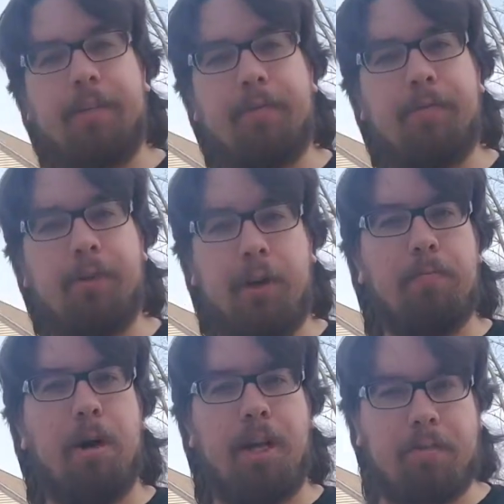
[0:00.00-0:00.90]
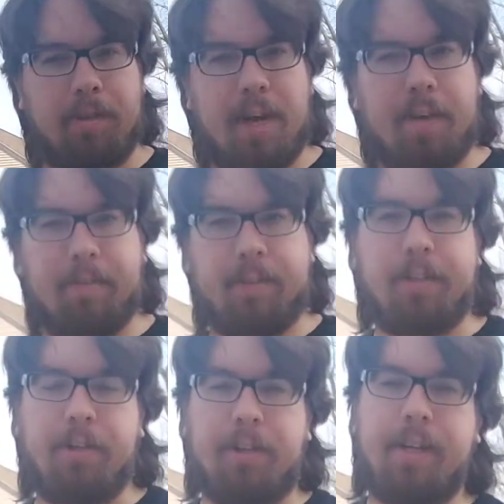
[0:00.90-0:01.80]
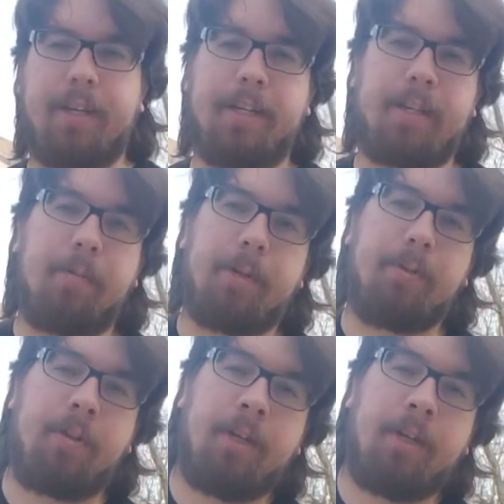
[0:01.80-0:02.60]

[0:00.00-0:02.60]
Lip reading: of Jon Moxley having this on AEW.